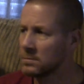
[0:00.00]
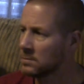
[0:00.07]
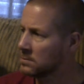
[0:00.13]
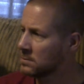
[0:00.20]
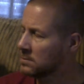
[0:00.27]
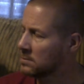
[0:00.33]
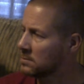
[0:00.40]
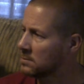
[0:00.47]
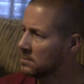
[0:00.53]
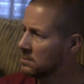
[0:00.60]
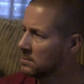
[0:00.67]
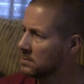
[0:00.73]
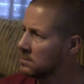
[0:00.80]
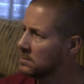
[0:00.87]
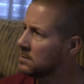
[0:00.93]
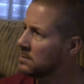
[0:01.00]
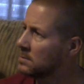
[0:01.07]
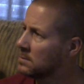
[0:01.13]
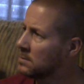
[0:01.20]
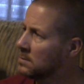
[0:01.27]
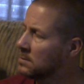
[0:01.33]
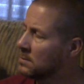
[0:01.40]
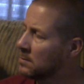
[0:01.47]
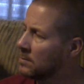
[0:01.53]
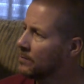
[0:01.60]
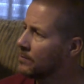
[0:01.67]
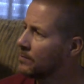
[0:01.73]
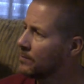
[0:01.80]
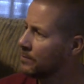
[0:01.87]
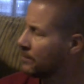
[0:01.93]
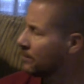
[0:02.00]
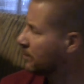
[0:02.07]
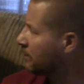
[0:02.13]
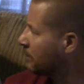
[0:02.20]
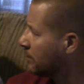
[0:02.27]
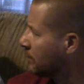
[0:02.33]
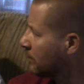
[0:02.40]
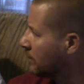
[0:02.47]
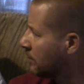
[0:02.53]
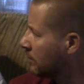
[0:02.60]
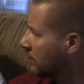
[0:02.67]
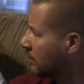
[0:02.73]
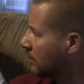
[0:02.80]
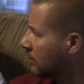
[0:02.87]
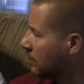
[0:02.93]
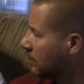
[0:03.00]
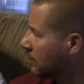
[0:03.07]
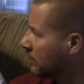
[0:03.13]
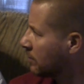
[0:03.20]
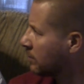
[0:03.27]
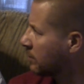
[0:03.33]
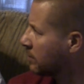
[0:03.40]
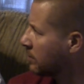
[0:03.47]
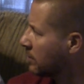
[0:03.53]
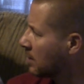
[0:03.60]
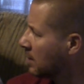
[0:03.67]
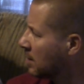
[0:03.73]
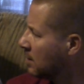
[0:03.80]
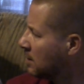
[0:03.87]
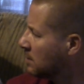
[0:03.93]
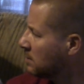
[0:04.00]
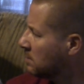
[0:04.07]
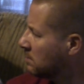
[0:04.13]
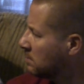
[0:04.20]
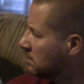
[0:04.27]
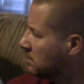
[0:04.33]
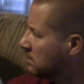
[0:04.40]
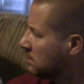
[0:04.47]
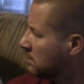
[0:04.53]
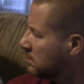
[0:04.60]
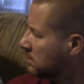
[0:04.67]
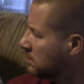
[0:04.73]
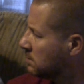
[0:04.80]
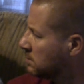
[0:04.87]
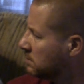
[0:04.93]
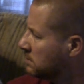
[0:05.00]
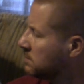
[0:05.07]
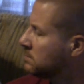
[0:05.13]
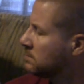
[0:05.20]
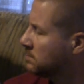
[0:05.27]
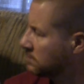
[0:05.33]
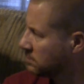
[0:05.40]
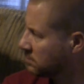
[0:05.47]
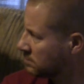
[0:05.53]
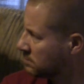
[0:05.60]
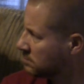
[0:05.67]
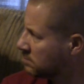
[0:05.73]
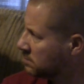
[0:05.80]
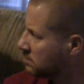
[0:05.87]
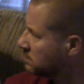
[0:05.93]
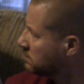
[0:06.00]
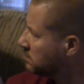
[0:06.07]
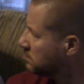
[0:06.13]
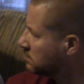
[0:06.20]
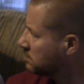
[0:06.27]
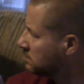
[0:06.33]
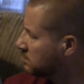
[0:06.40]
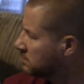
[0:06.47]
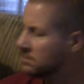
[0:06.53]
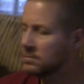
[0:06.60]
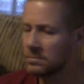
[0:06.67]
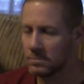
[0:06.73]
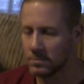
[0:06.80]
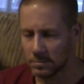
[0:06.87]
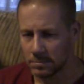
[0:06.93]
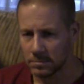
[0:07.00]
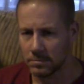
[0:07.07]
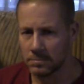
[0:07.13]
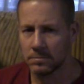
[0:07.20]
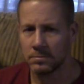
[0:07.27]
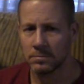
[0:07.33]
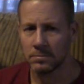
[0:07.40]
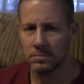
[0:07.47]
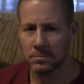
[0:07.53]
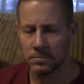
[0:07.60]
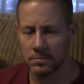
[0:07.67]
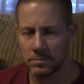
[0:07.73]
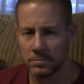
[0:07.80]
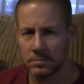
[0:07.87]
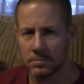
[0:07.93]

No words are spoken by the person on screen.